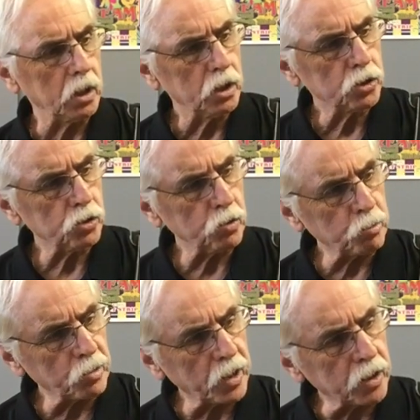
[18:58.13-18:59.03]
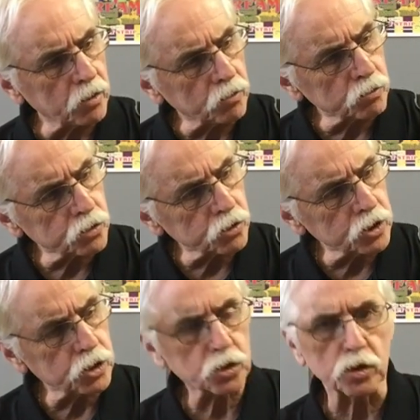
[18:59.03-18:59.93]
she would play a
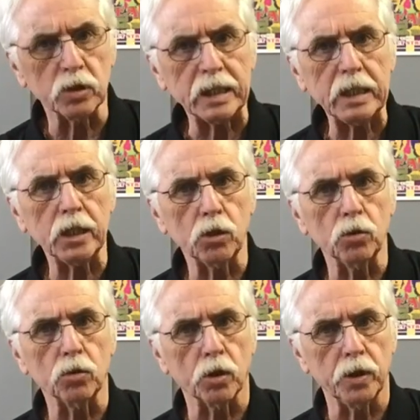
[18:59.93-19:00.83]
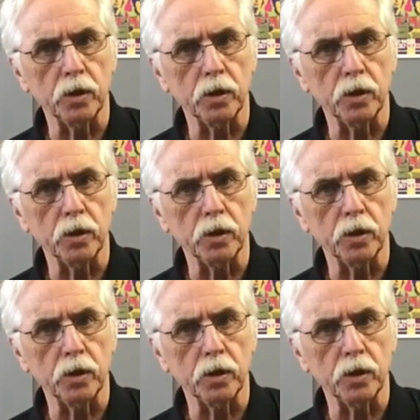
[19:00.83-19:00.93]
traditional E chord.